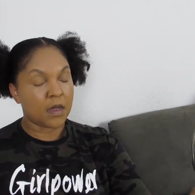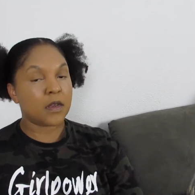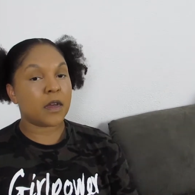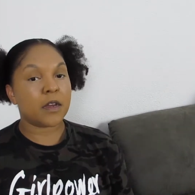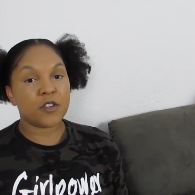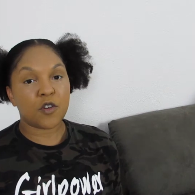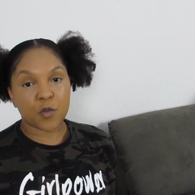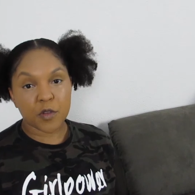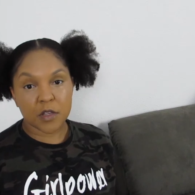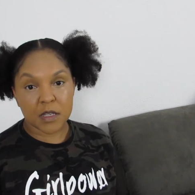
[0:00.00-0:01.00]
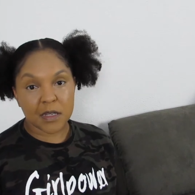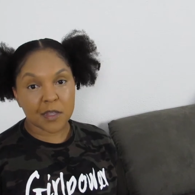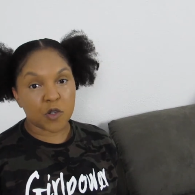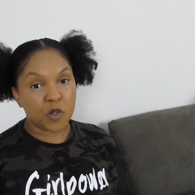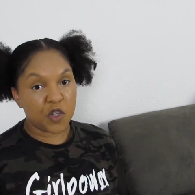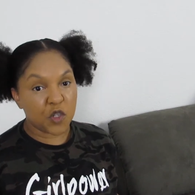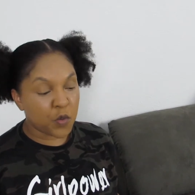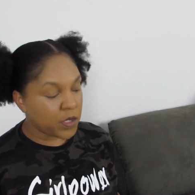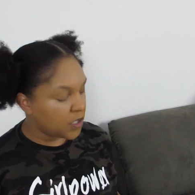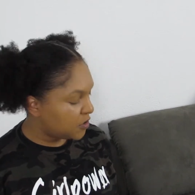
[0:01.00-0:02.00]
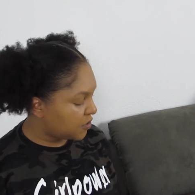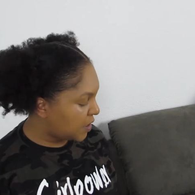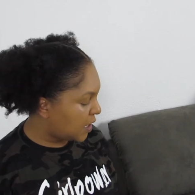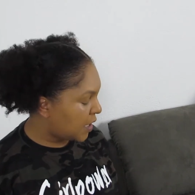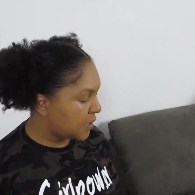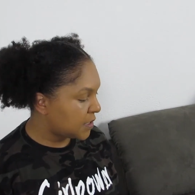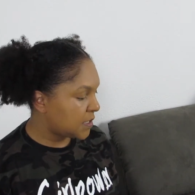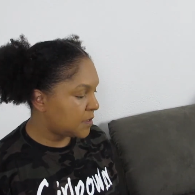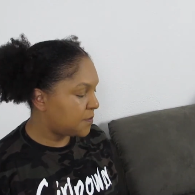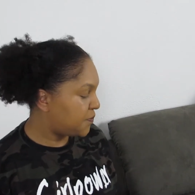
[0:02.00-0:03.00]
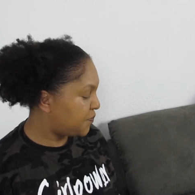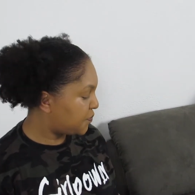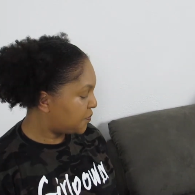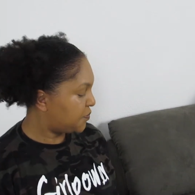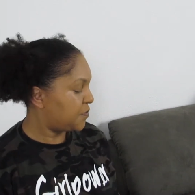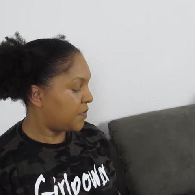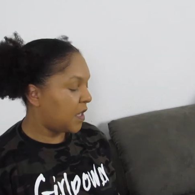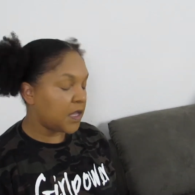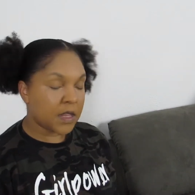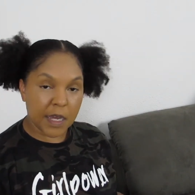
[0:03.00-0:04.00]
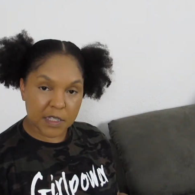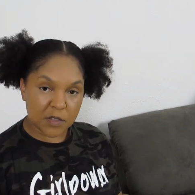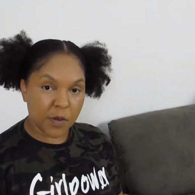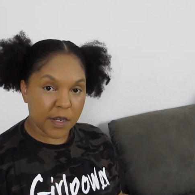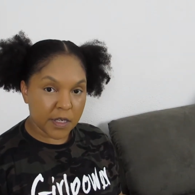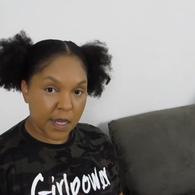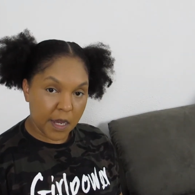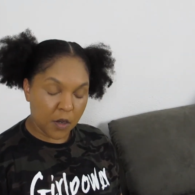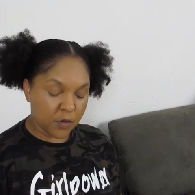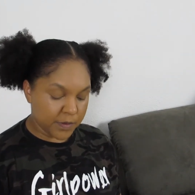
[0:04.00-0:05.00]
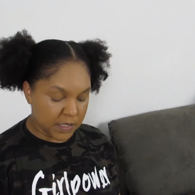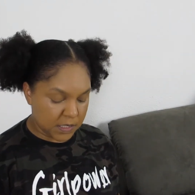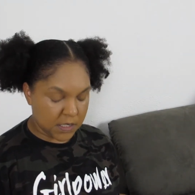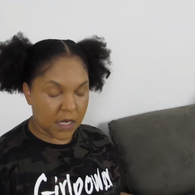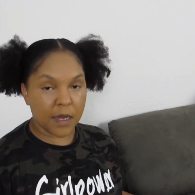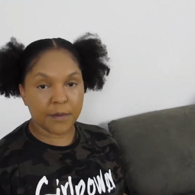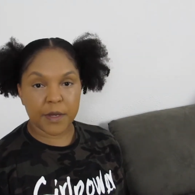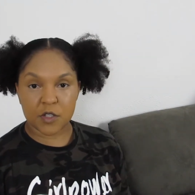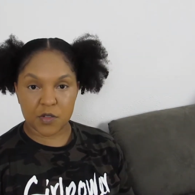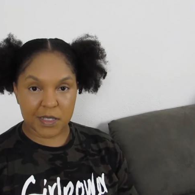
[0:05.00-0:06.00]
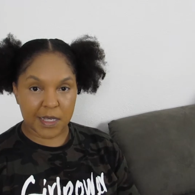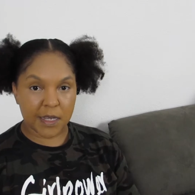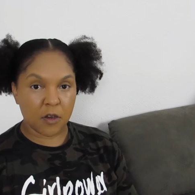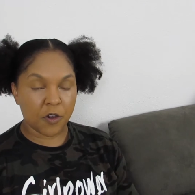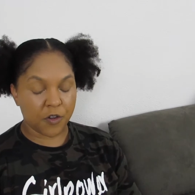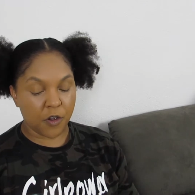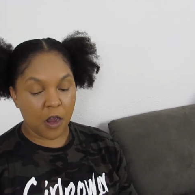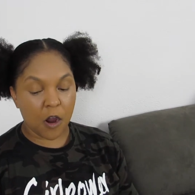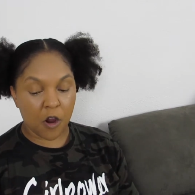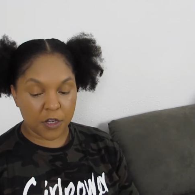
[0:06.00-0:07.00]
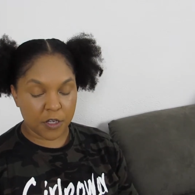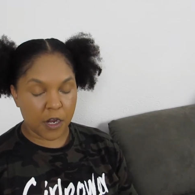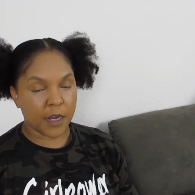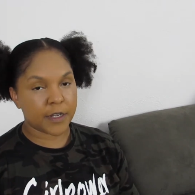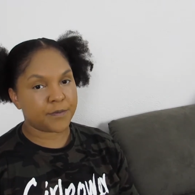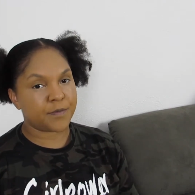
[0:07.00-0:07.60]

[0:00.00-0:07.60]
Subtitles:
I know we're looking a little dewy under the eyes, and that's why now it's time to set under our under eye.